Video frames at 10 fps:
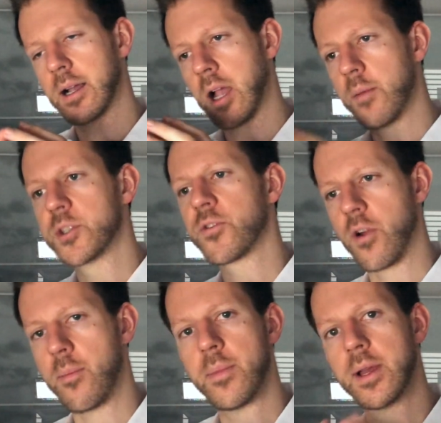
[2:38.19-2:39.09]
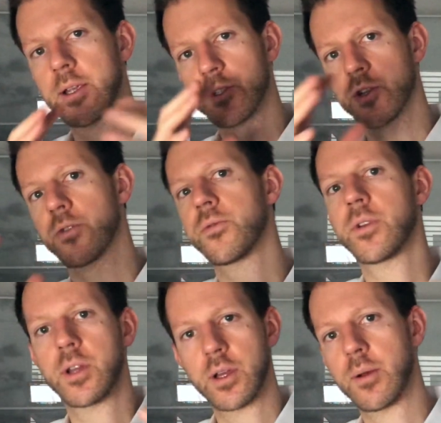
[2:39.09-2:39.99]
comes from sort of
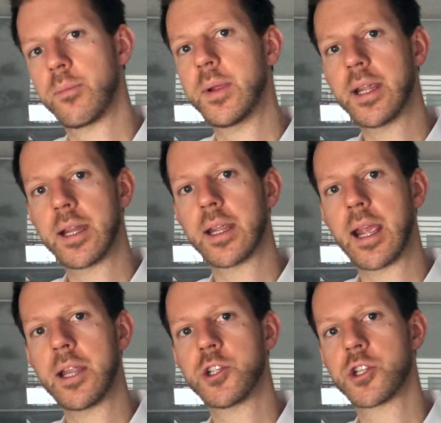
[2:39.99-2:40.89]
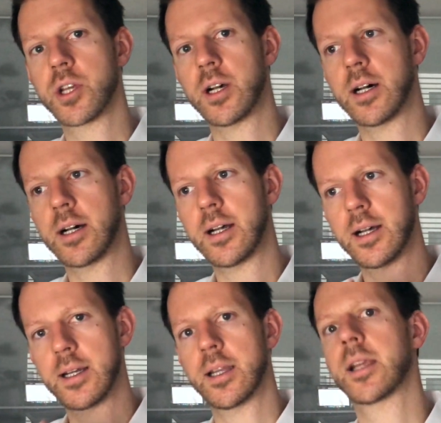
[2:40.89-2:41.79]
being engaged
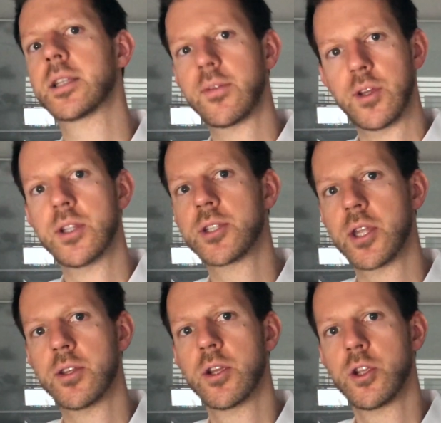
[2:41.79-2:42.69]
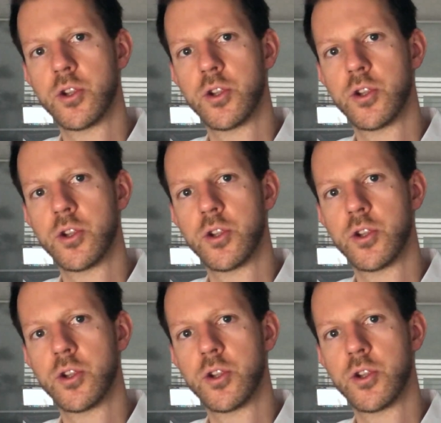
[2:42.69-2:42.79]
in activities that